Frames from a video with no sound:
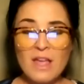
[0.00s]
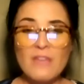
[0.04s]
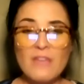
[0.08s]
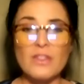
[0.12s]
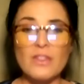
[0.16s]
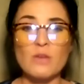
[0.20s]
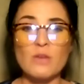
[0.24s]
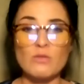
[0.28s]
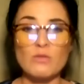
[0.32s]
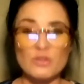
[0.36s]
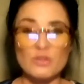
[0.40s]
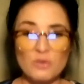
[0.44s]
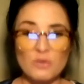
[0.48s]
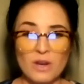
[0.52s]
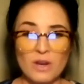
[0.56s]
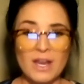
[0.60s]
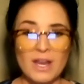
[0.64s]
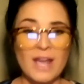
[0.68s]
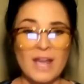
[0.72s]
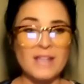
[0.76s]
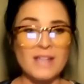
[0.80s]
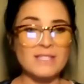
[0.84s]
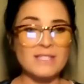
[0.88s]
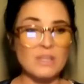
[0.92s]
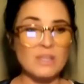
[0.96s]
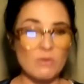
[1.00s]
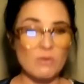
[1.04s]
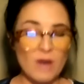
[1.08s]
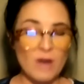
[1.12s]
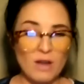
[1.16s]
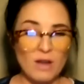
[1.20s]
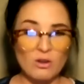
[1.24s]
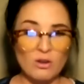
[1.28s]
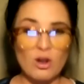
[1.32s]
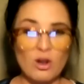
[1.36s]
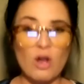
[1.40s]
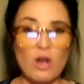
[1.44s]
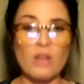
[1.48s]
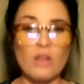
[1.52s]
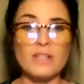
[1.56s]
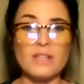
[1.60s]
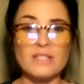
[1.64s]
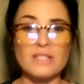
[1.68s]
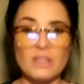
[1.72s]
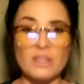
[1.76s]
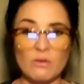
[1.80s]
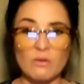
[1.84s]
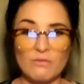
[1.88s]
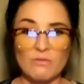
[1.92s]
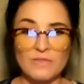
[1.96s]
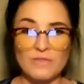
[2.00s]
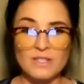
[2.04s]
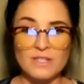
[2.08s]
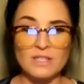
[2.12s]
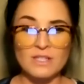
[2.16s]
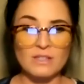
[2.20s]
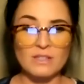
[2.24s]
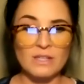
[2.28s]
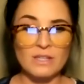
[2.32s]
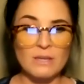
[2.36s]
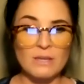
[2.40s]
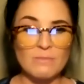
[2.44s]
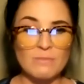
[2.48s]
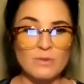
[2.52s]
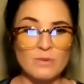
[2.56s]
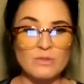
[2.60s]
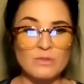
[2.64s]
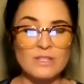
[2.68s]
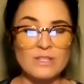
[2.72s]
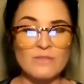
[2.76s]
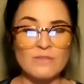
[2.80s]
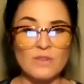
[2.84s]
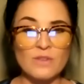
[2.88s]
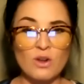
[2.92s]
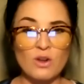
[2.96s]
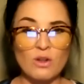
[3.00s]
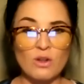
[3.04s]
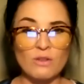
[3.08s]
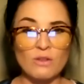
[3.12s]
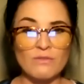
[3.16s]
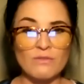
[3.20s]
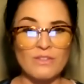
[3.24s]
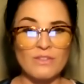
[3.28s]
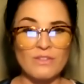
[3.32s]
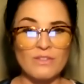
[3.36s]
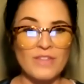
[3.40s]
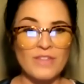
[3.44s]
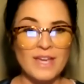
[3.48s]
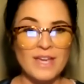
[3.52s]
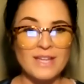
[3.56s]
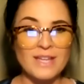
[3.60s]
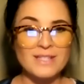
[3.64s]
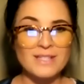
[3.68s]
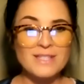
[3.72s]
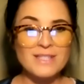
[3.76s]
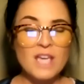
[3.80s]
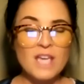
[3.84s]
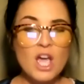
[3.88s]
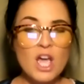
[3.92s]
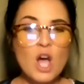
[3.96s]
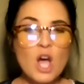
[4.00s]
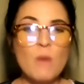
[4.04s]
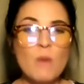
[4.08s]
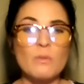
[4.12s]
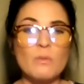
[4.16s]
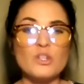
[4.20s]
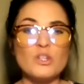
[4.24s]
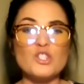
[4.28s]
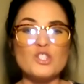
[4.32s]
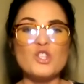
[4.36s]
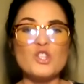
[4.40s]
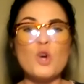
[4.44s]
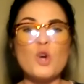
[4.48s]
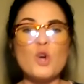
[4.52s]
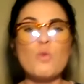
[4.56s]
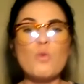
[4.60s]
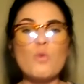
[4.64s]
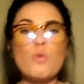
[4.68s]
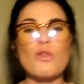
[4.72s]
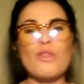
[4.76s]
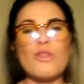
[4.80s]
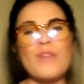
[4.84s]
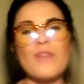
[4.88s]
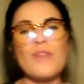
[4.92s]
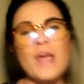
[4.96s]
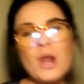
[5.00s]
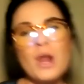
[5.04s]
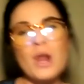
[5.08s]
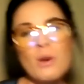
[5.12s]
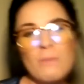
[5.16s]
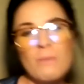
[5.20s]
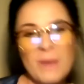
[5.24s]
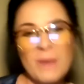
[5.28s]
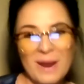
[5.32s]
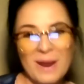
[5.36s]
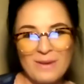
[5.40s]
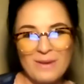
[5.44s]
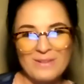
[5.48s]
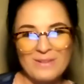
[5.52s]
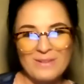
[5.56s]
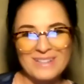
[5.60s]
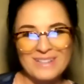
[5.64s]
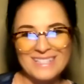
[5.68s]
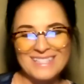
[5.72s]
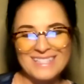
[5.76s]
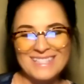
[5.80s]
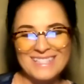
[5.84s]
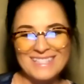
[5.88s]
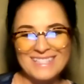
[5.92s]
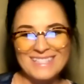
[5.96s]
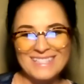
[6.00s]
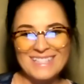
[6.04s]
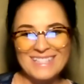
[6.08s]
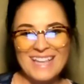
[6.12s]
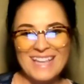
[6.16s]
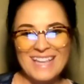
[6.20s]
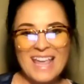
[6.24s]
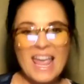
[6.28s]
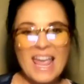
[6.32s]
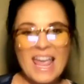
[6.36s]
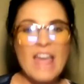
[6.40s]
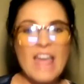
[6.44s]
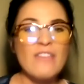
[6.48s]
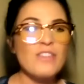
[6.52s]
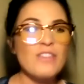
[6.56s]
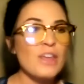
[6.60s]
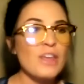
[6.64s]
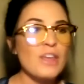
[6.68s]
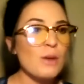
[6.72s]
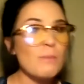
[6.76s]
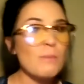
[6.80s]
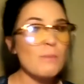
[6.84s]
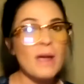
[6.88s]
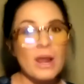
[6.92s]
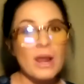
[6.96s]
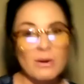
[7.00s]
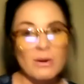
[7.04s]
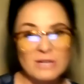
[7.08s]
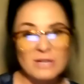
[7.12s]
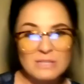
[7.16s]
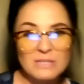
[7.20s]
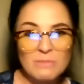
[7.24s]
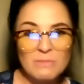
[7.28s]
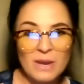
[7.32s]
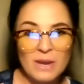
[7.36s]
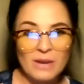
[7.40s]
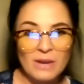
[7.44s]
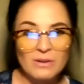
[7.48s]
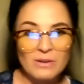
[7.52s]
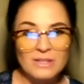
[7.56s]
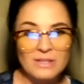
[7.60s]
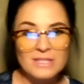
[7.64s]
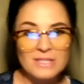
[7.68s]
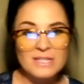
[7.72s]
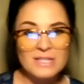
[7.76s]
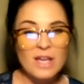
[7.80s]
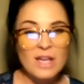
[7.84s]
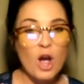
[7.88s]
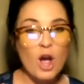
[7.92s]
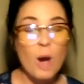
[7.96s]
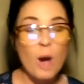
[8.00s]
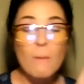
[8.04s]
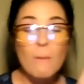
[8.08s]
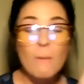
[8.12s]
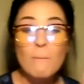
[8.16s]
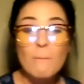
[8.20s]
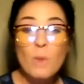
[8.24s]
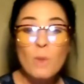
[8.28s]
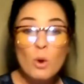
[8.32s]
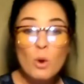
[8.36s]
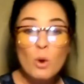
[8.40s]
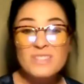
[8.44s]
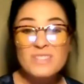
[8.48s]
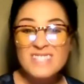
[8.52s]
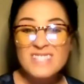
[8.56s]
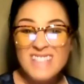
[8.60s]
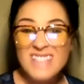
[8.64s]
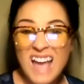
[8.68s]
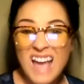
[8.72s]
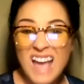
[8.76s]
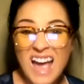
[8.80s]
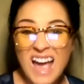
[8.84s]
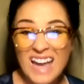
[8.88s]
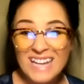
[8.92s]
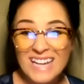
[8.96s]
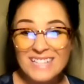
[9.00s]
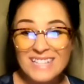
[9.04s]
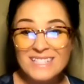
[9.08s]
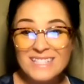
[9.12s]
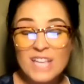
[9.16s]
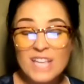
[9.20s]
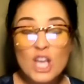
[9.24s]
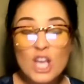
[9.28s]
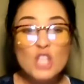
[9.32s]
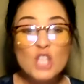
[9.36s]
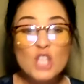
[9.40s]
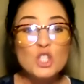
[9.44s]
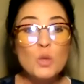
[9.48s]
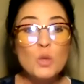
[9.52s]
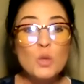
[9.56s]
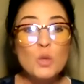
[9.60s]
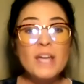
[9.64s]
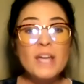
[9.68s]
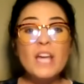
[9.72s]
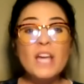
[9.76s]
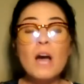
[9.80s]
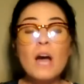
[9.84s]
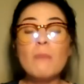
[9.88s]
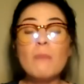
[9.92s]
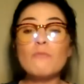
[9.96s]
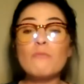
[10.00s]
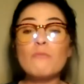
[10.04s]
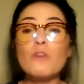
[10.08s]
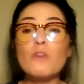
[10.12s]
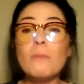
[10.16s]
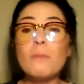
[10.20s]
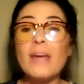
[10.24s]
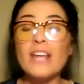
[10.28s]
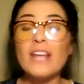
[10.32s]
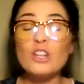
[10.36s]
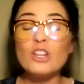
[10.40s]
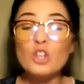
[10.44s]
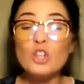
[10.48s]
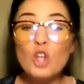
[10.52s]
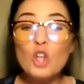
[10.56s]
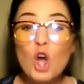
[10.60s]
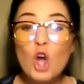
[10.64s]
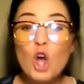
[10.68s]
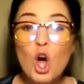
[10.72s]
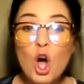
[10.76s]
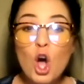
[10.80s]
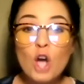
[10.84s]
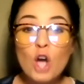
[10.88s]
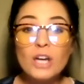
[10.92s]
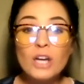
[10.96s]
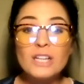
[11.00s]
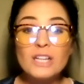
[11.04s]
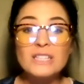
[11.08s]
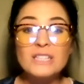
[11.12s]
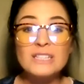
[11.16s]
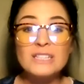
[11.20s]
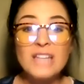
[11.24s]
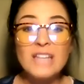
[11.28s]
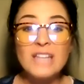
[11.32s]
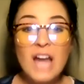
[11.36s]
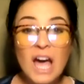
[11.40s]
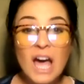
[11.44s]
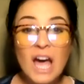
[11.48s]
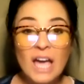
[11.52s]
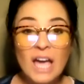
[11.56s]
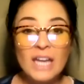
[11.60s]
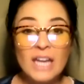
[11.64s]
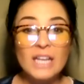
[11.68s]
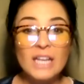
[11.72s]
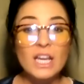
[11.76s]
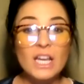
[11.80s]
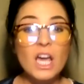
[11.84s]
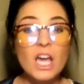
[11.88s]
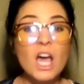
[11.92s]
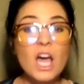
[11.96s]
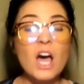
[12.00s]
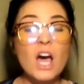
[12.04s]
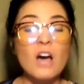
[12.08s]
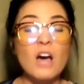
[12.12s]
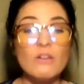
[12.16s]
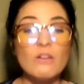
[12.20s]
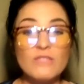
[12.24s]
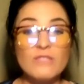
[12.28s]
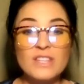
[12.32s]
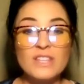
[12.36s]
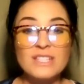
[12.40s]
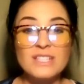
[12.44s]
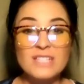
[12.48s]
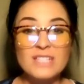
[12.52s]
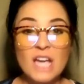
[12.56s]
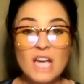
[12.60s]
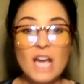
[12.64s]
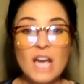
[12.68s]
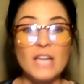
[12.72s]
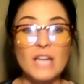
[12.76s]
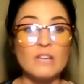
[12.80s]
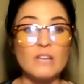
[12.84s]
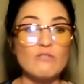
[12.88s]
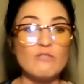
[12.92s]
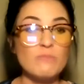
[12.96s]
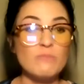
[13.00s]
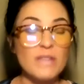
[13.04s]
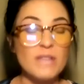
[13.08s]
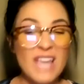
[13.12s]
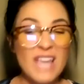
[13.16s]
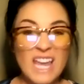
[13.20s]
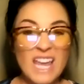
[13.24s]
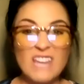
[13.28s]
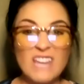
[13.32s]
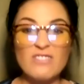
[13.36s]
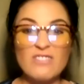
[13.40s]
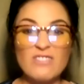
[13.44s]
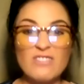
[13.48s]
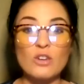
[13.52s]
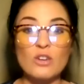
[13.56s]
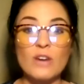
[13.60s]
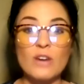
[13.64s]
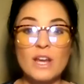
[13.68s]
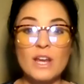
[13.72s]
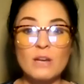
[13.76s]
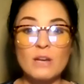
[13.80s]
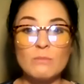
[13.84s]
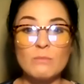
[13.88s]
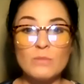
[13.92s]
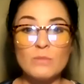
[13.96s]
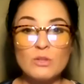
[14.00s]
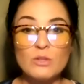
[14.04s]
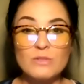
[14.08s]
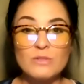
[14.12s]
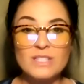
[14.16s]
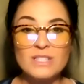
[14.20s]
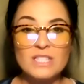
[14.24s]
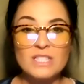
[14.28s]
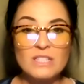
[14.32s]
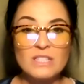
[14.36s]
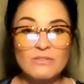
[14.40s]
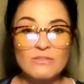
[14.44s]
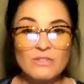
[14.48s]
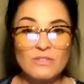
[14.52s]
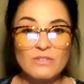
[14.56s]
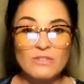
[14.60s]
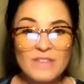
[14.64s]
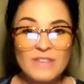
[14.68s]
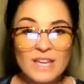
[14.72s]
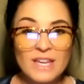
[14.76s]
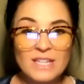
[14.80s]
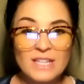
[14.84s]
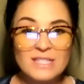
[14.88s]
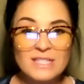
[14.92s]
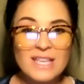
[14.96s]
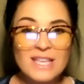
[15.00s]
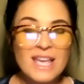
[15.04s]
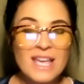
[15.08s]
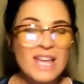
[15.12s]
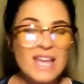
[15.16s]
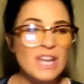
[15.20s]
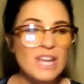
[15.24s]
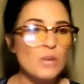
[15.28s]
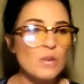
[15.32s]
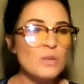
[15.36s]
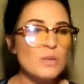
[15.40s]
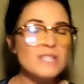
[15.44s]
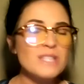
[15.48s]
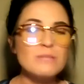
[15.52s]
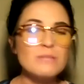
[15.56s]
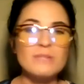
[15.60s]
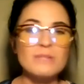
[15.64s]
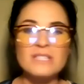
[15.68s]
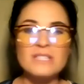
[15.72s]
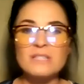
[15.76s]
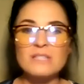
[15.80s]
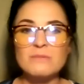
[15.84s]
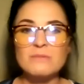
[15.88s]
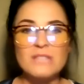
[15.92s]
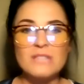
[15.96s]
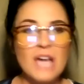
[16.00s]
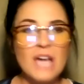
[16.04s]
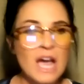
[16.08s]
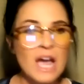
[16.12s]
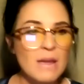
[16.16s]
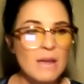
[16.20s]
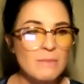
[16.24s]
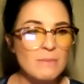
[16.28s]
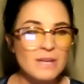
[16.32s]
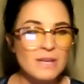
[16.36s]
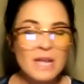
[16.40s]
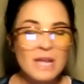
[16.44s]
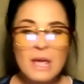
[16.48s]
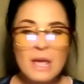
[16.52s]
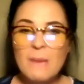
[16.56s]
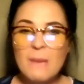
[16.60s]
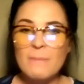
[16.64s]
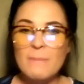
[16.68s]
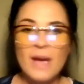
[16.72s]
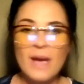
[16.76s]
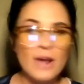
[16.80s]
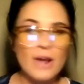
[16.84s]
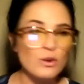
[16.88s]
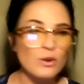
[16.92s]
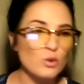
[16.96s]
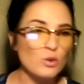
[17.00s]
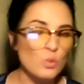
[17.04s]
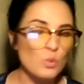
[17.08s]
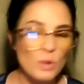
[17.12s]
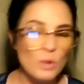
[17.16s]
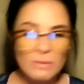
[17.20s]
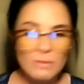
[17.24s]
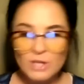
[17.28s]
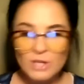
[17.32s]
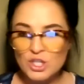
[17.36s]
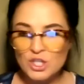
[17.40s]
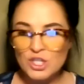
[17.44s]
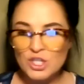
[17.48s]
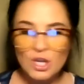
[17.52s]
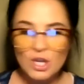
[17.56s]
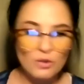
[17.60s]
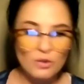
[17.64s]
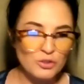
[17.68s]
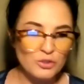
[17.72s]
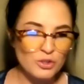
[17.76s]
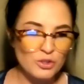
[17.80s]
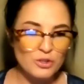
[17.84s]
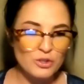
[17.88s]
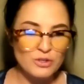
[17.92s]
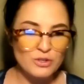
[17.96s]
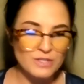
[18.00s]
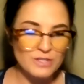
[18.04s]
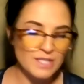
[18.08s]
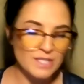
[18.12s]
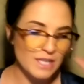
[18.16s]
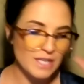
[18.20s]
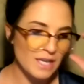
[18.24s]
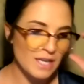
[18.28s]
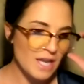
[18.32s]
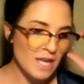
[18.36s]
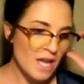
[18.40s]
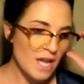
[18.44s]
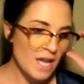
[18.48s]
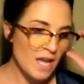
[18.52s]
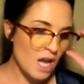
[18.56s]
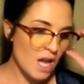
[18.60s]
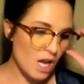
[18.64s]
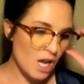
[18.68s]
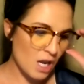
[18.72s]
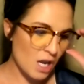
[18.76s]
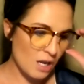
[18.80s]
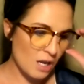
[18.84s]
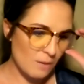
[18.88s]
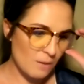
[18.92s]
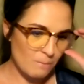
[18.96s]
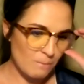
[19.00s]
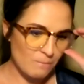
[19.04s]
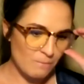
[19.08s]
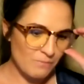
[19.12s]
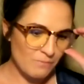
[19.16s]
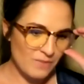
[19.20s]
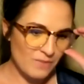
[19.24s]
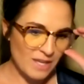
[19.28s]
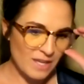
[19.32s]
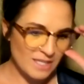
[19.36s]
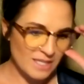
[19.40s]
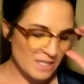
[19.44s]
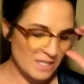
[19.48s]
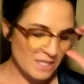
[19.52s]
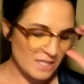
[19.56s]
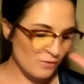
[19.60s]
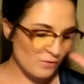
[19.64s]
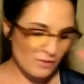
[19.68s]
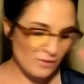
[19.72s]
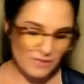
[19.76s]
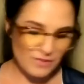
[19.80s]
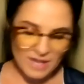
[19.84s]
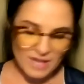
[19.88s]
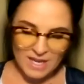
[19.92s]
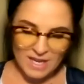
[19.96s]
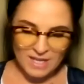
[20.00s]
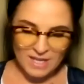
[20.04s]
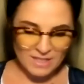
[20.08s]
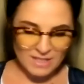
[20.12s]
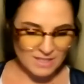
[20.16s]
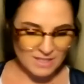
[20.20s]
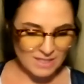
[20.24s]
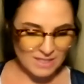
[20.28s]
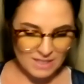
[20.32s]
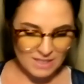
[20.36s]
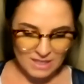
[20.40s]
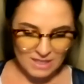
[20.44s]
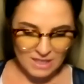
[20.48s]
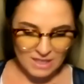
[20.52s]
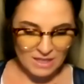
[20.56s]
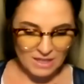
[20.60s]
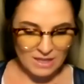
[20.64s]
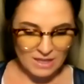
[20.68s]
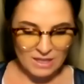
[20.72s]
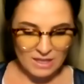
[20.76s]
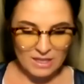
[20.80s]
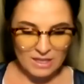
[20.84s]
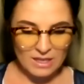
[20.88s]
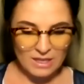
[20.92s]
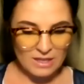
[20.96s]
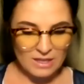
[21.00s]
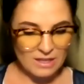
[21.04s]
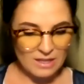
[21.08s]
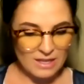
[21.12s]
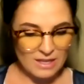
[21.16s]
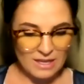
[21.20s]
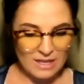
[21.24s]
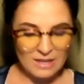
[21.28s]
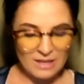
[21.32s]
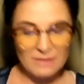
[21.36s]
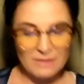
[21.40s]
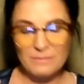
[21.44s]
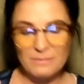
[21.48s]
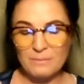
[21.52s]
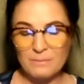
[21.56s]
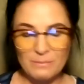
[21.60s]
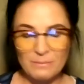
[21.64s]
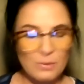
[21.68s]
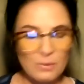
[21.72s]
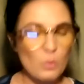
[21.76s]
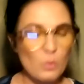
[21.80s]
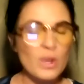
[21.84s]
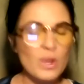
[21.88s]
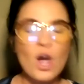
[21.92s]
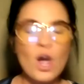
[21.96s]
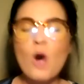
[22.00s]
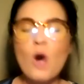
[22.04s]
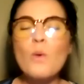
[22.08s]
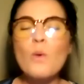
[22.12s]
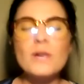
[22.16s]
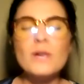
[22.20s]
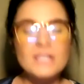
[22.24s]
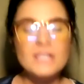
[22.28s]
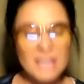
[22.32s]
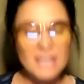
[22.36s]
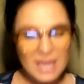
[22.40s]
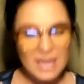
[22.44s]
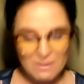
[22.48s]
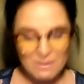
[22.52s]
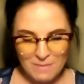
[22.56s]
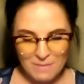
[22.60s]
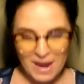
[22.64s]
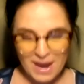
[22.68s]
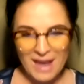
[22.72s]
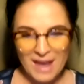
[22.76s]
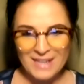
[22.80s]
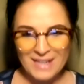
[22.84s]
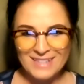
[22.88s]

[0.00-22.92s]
They were drug addicts, they were alcoholics, they were physically abusive and all of the things, but so were their parents and their parents' parents on both sides. So I come from a long line of this kind of behavior and abuse and different things. Now, we spent some time in battered women's shelters and different things, but we always came back.